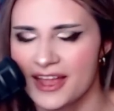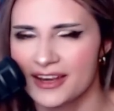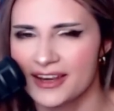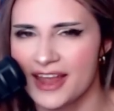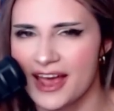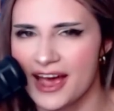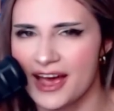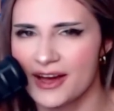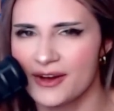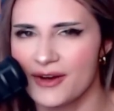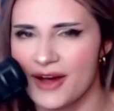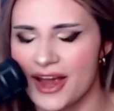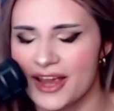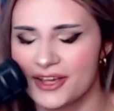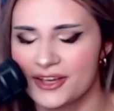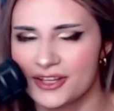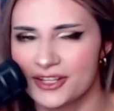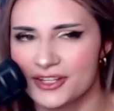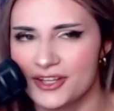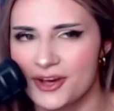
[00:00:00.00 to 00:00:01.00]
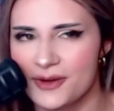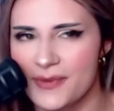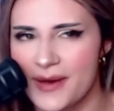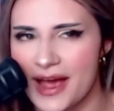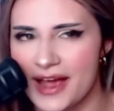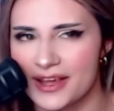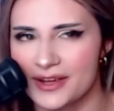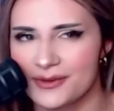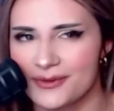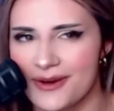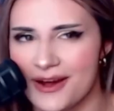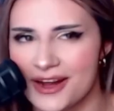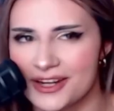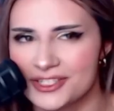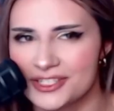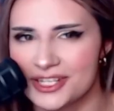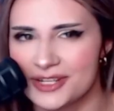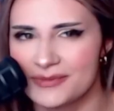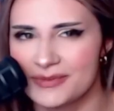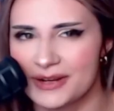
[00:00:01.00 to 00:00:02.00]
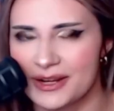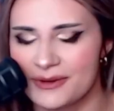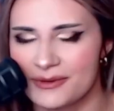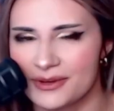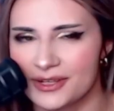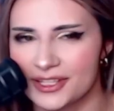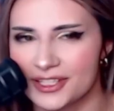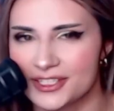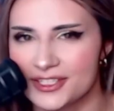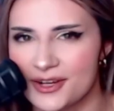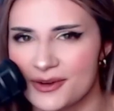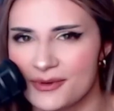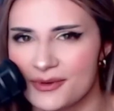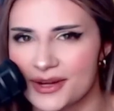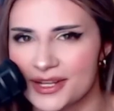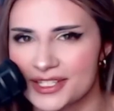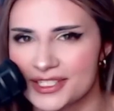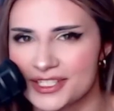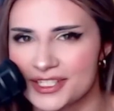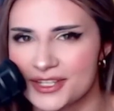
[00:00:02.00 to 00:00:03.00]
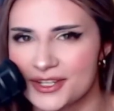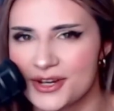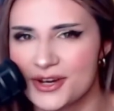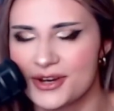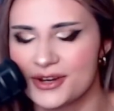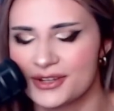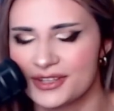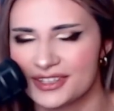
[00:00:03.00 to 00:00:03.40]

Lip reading: Now, I could go back and watch it, but I really don't want to.